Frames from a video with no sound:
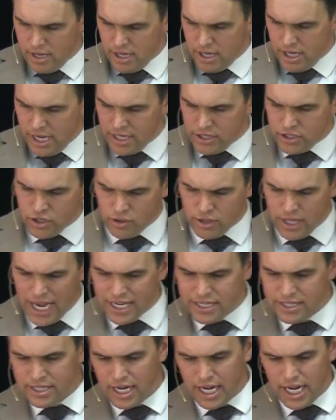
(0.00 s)
And so
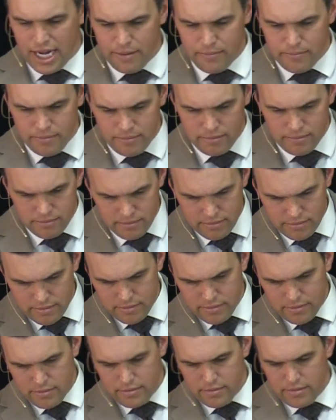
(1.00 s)
last time,
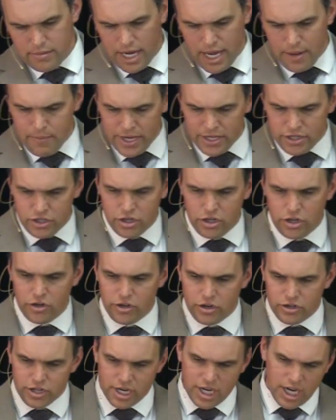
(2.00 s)
I mentioned to you
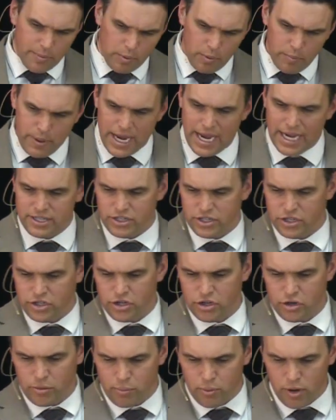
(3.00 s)
there's a couple passages
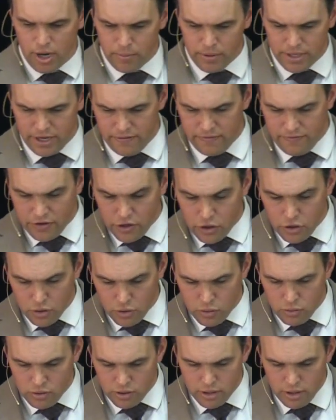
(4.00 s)
that are probably in
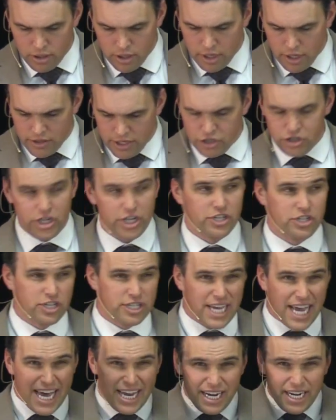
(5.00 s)
view that Jesus
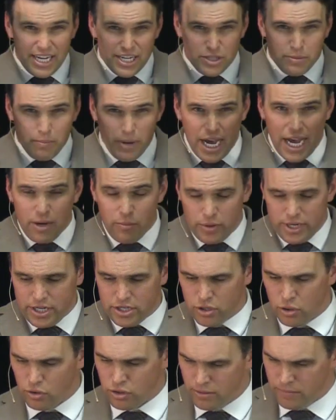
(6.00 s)
had in his mind when he
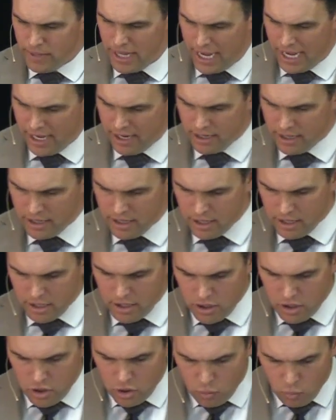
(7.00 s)
told him that.
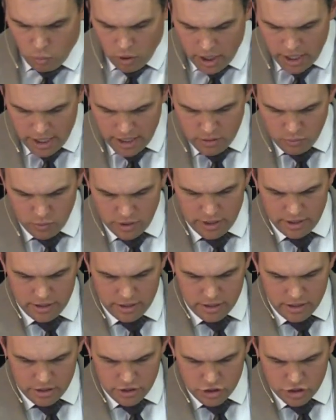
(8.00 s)
One would
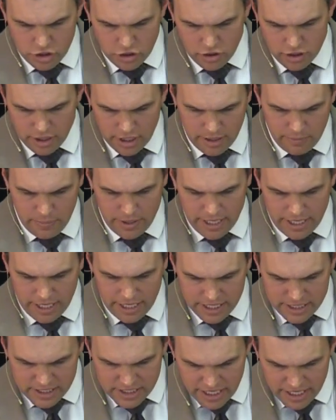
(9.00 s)
certainly be
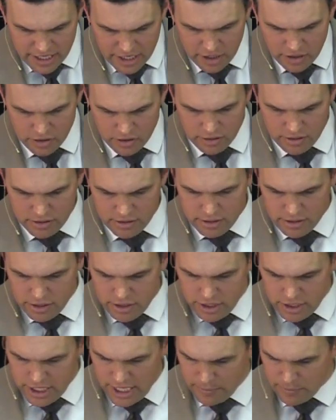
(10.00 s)
Ezekiel
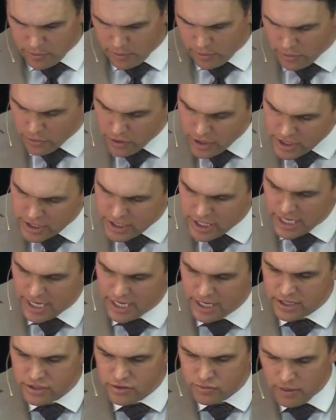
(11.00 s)
chapter
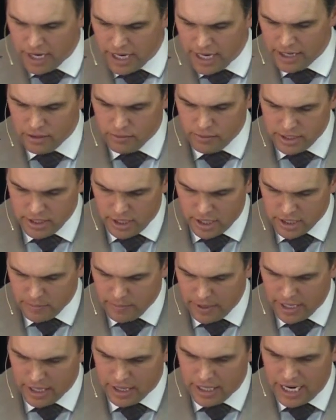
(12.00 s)
36, right? We talked
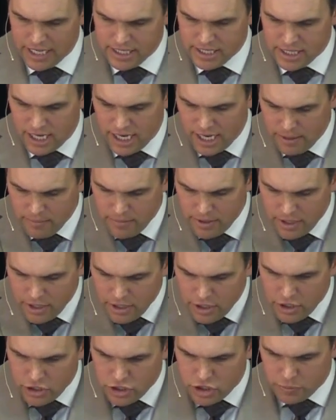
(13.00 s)
about it last time,
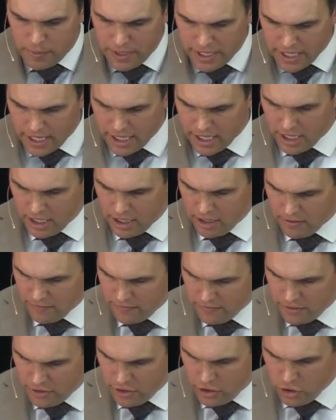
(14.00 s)
speaking of
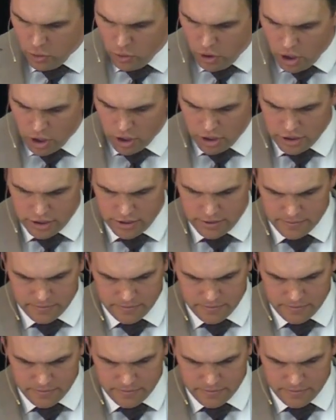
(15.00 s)
the new heart.